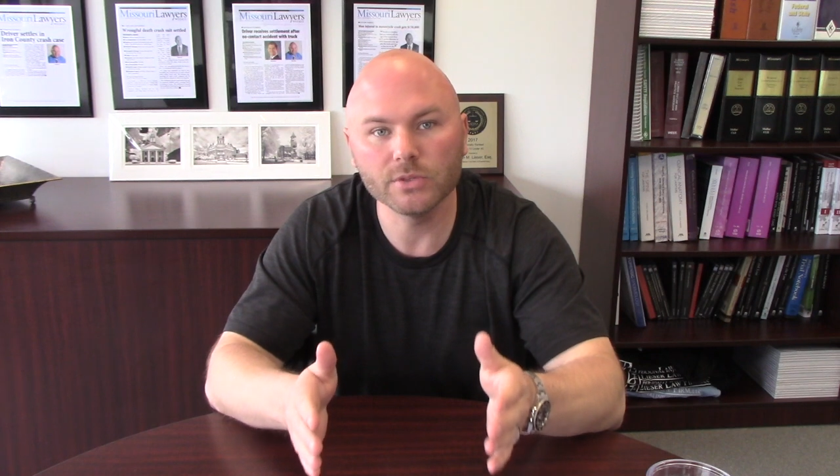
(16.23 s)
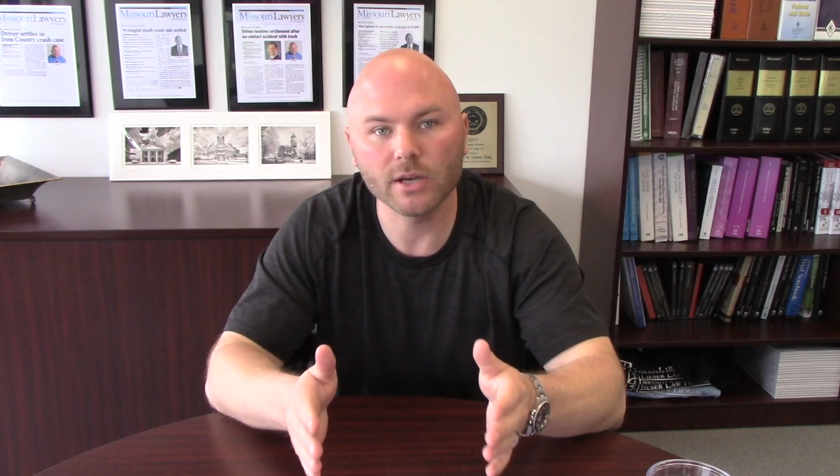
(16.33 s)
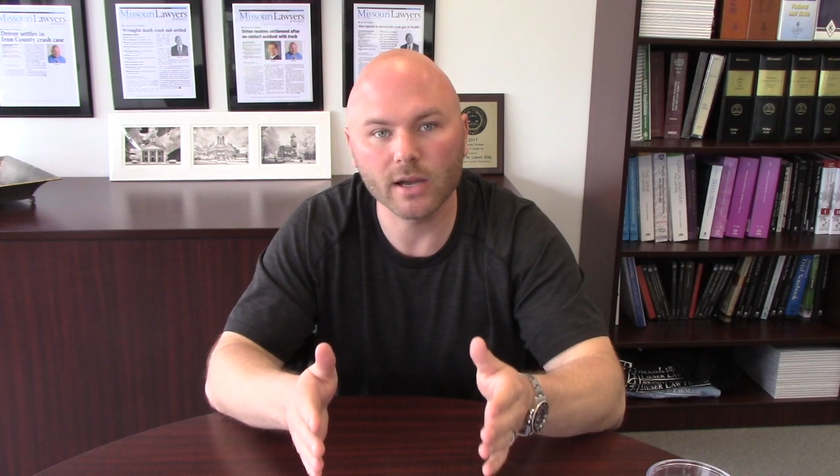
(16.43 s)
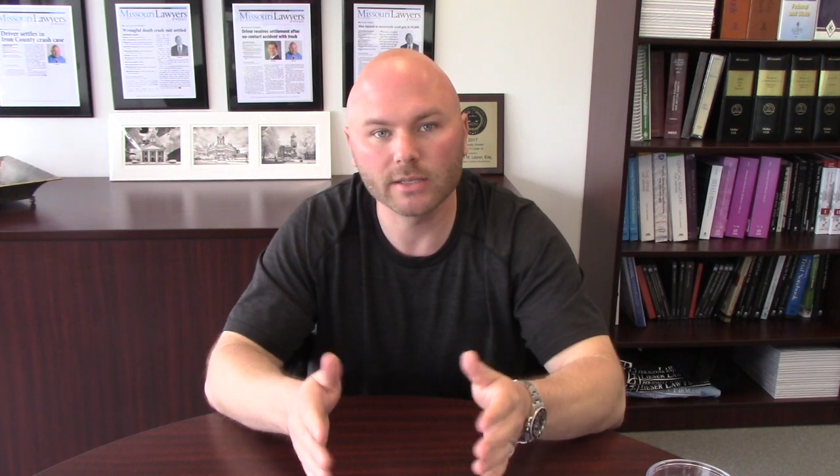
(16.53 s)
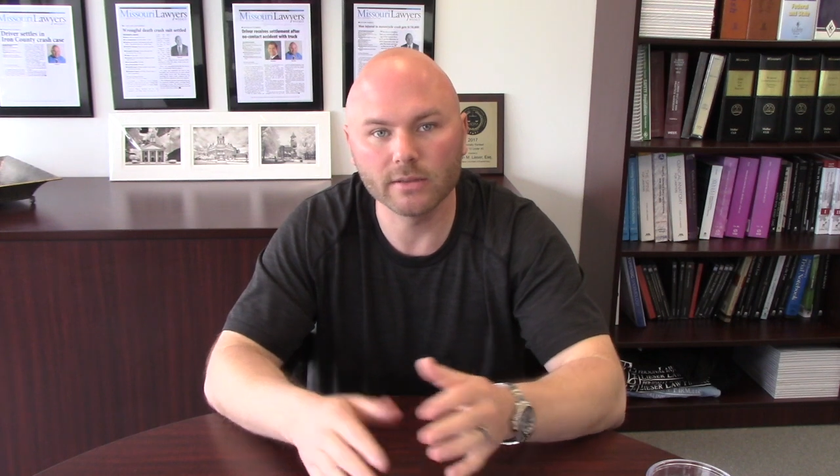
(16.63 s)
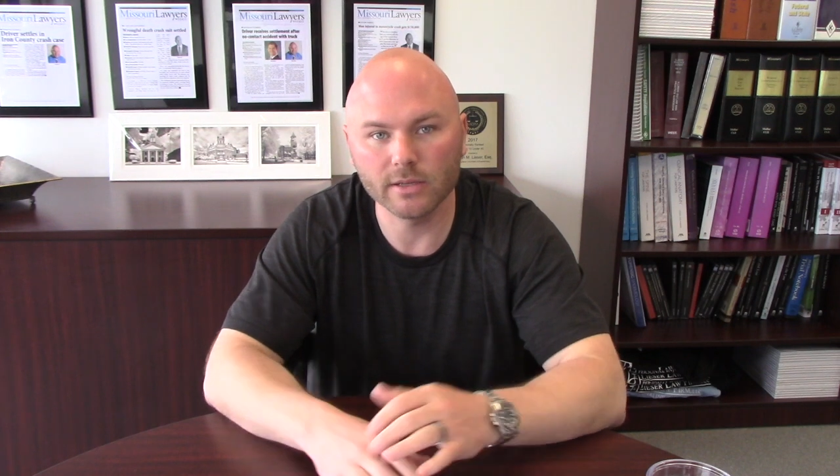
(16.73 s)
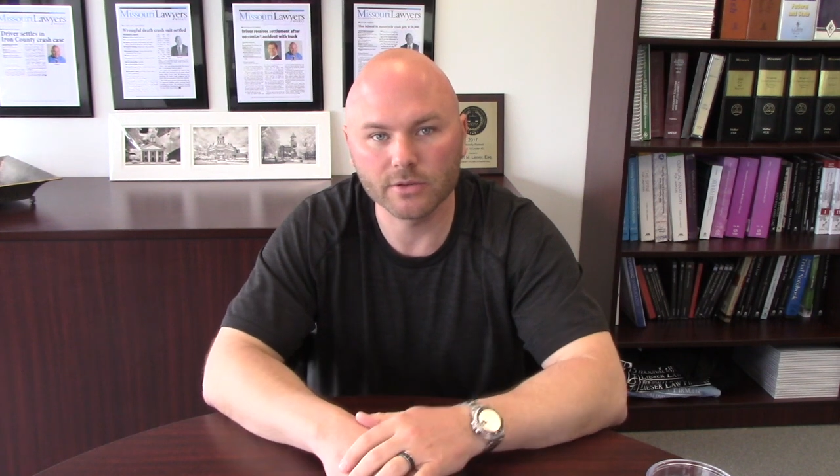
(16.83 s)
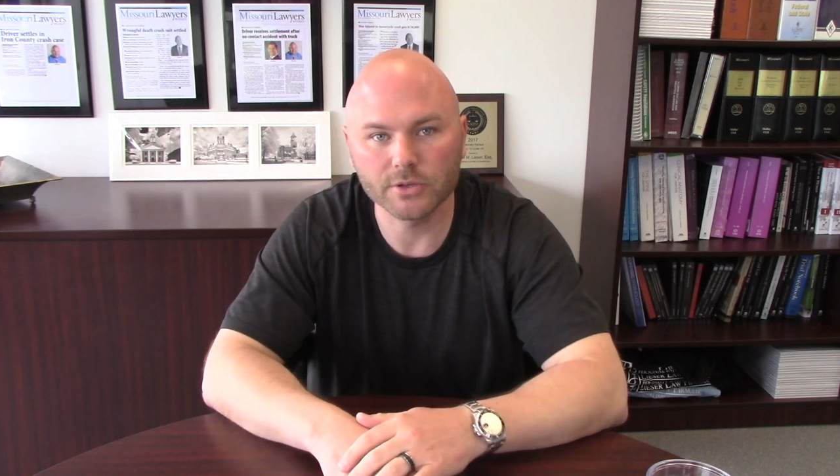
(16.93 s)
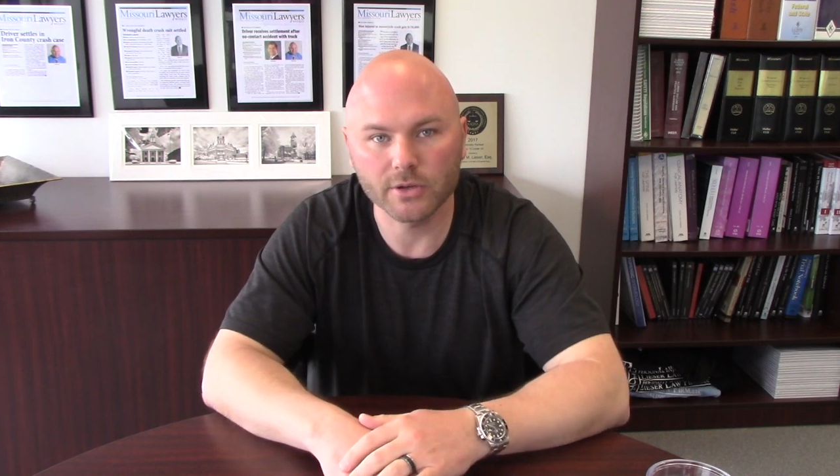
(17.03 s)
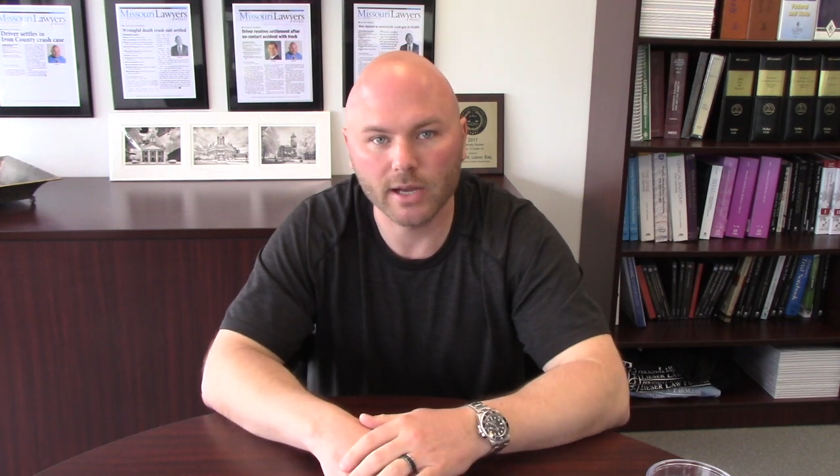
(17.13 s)
talk to the
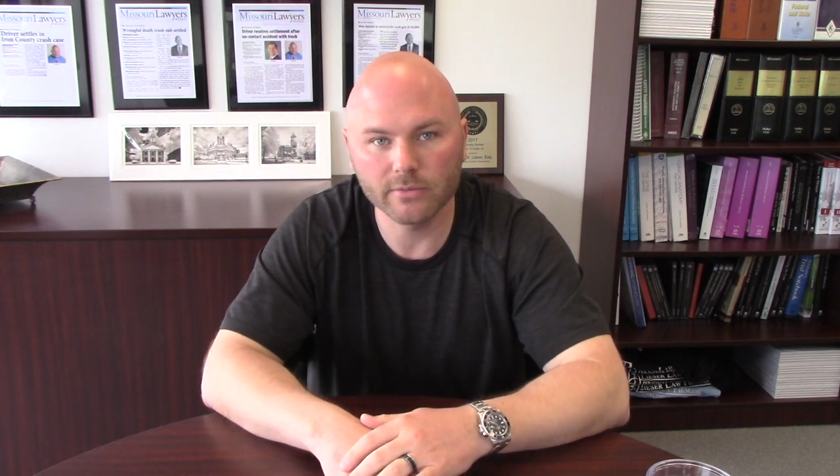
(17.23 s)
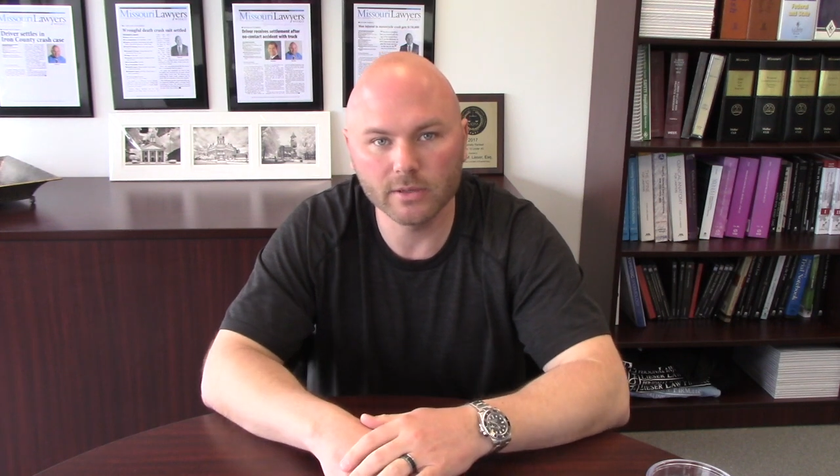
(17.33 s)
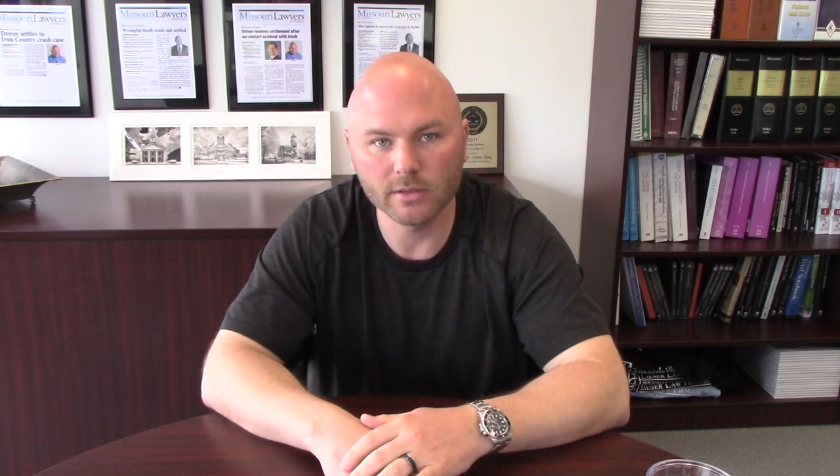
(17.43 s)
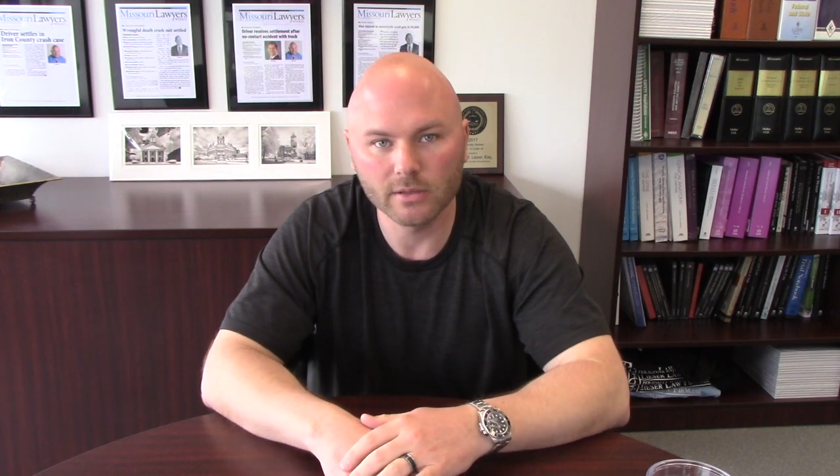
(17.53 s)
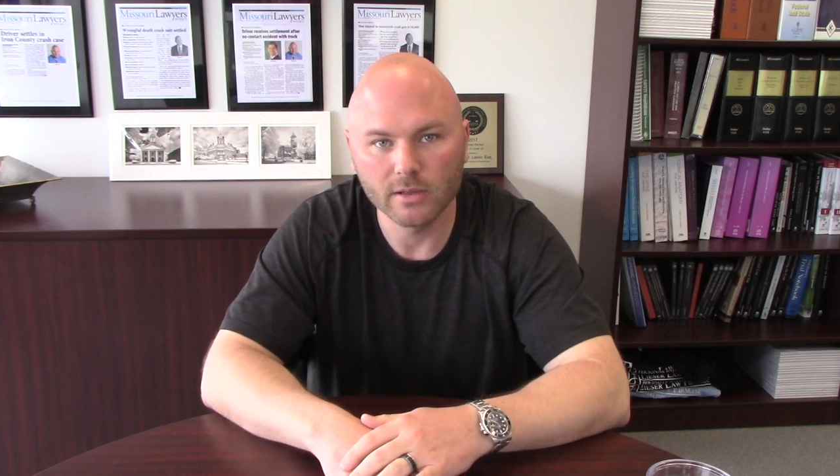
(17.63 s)
other driver,